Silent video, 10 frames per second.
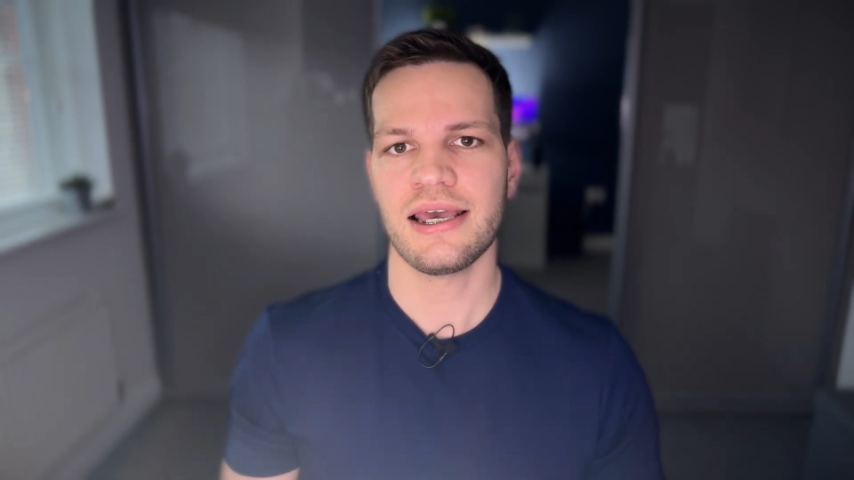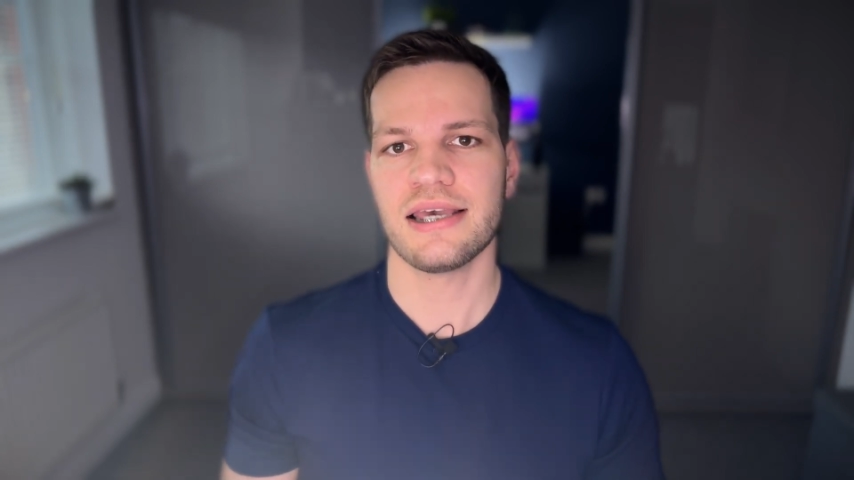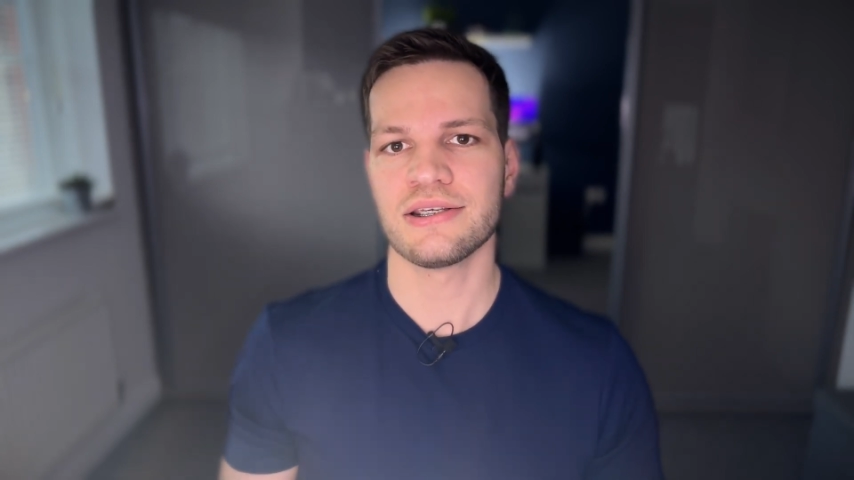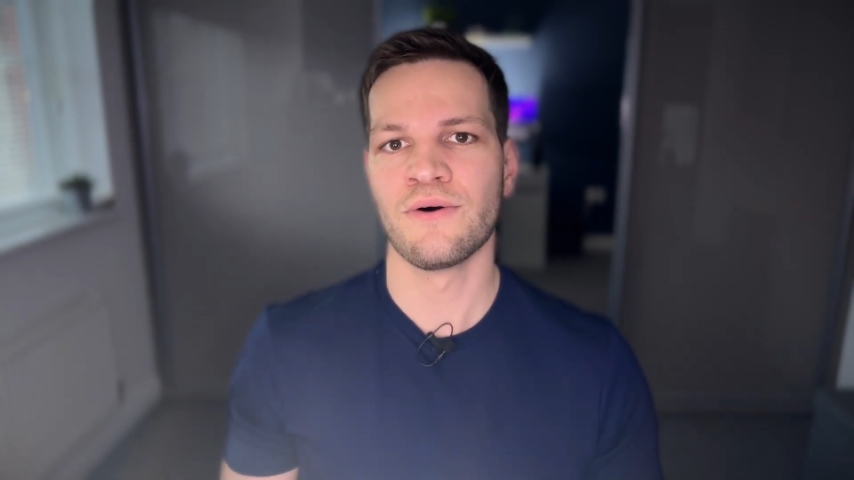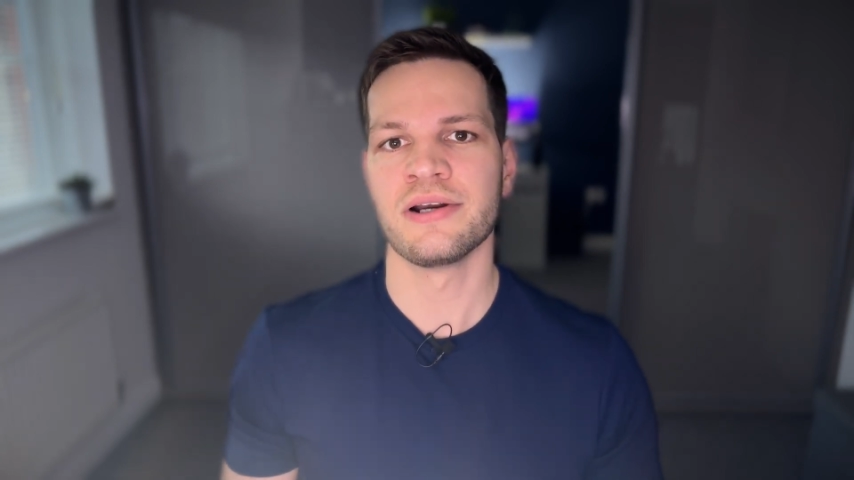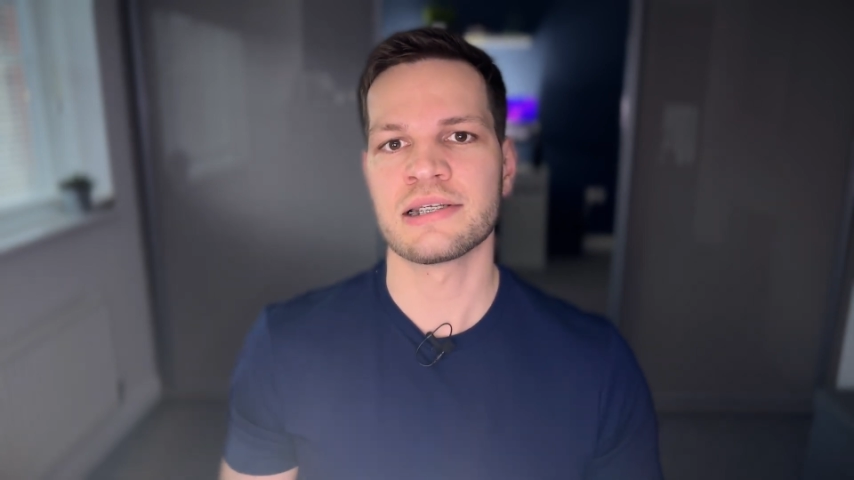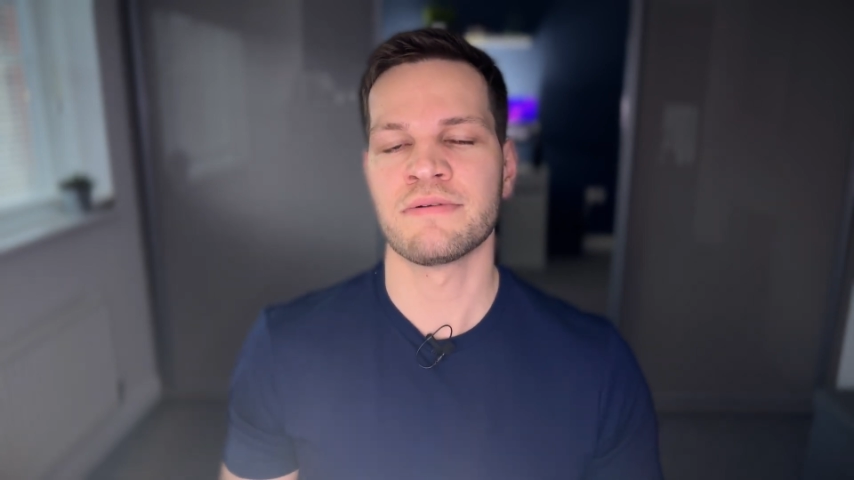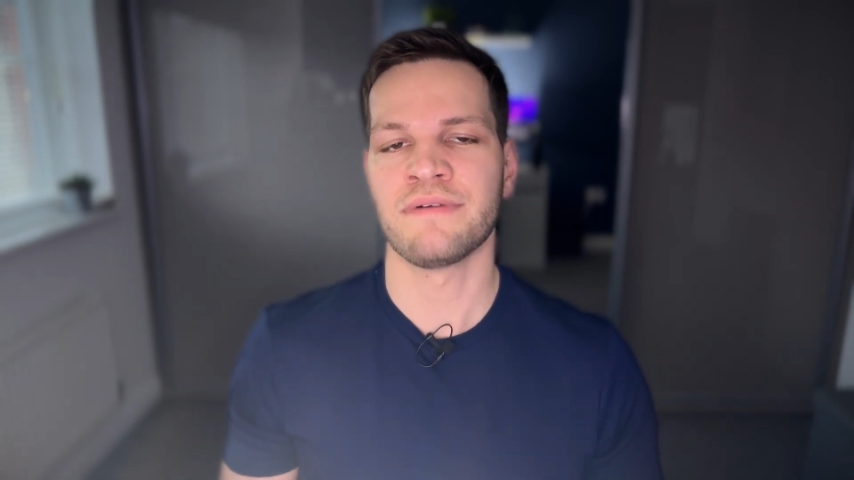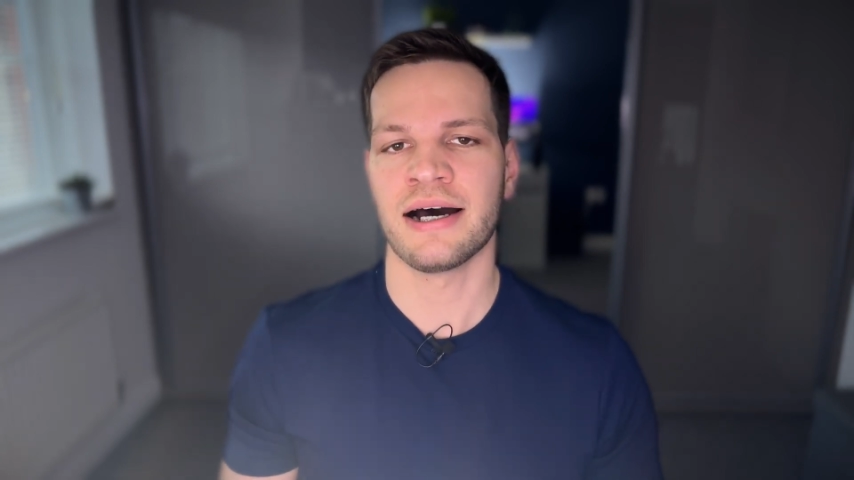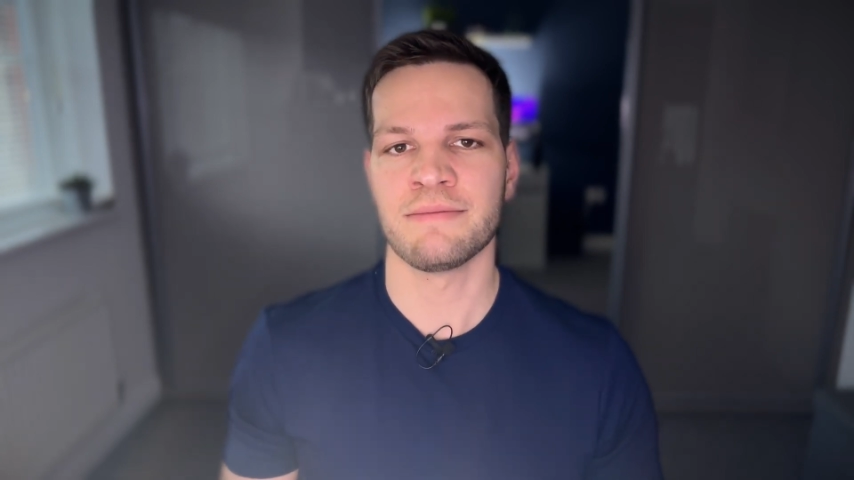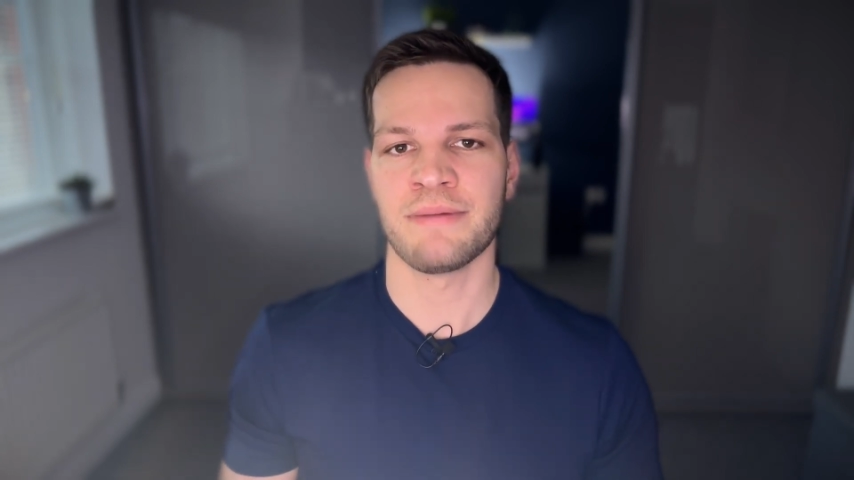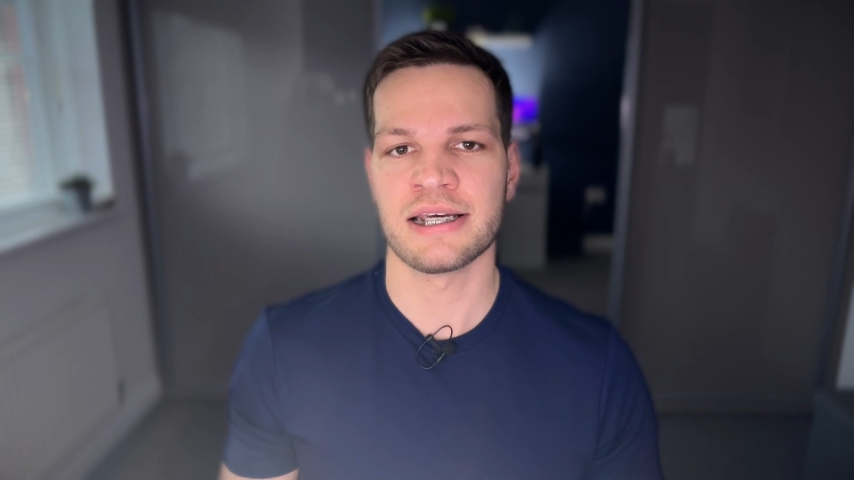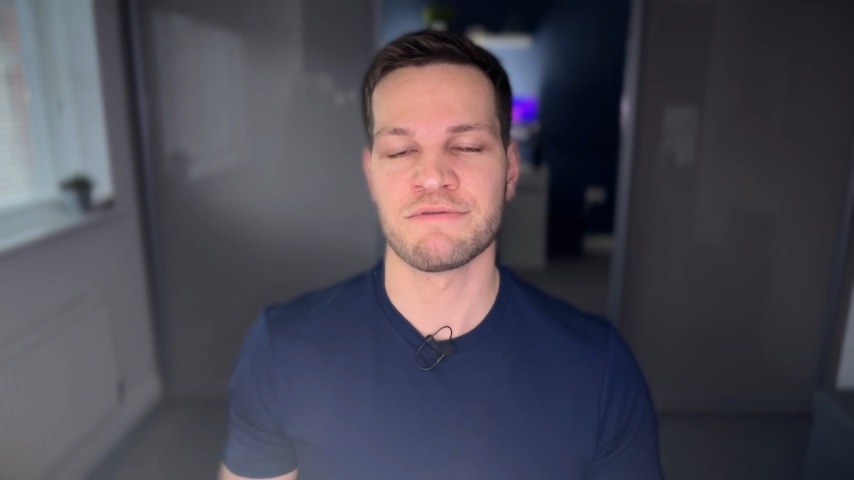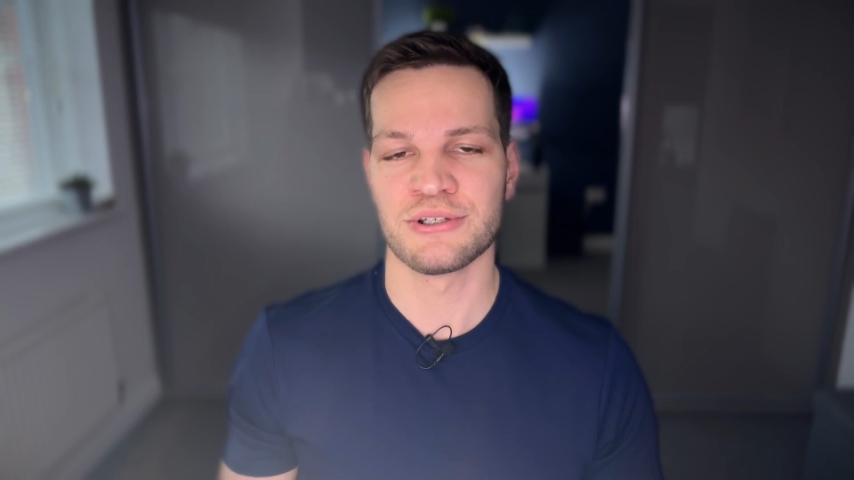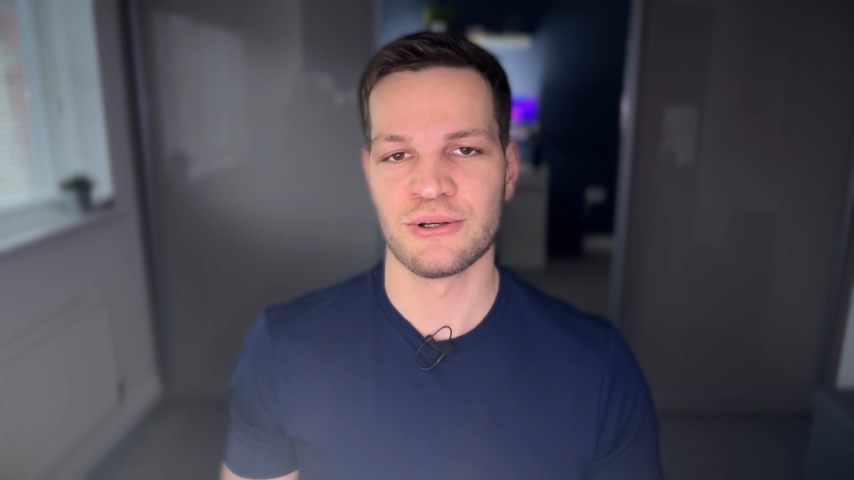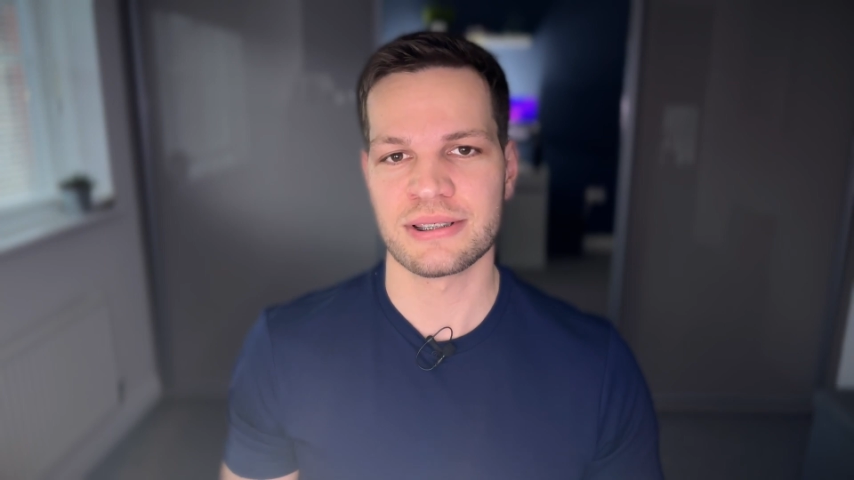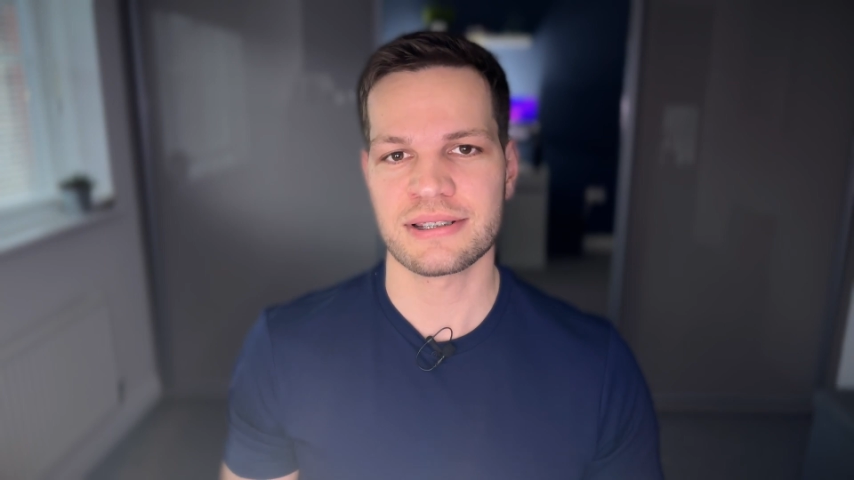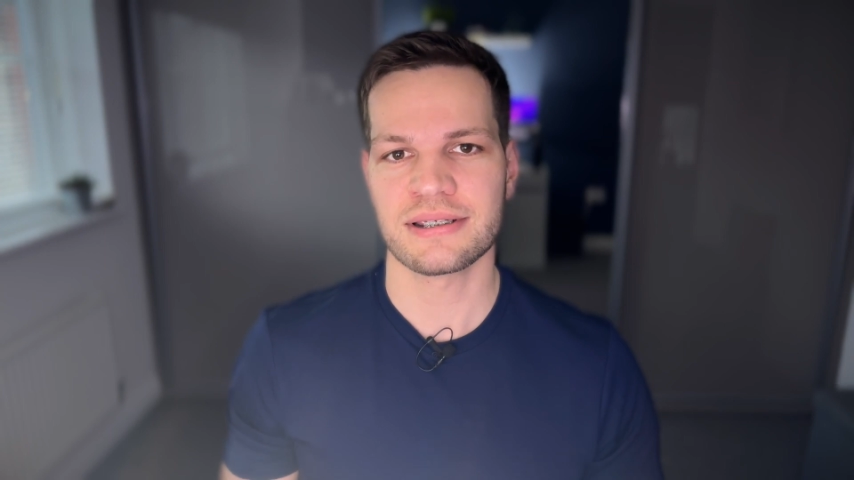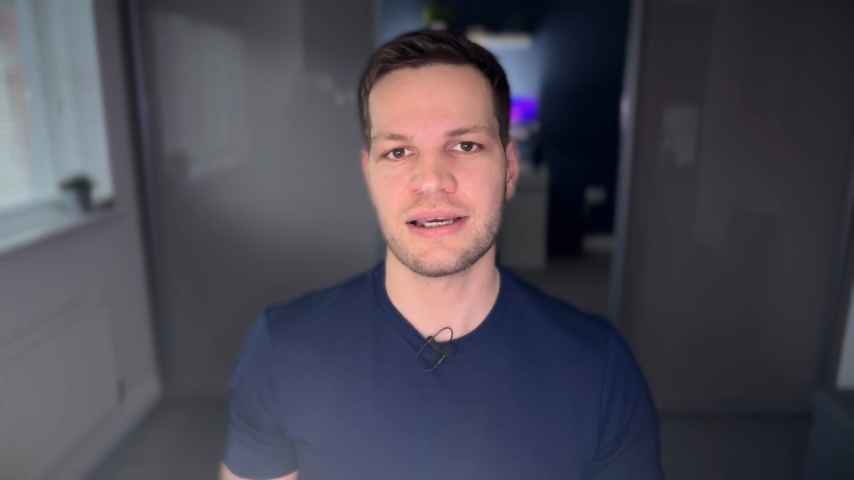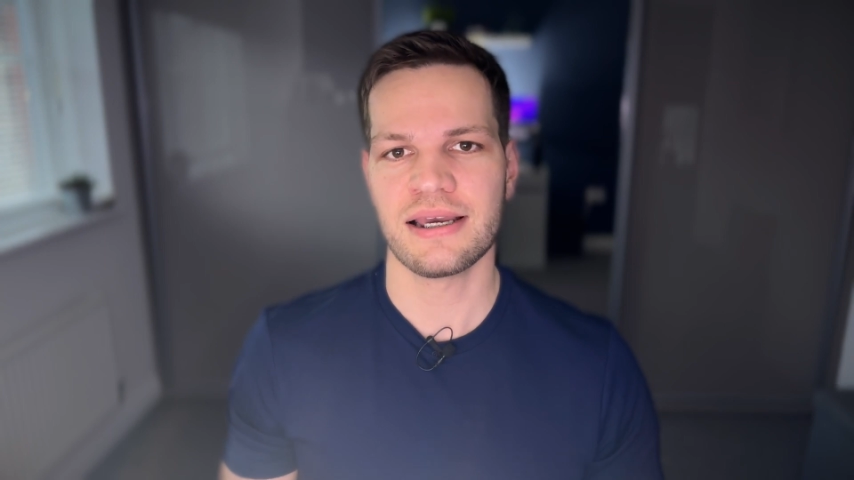is going to provide the best results.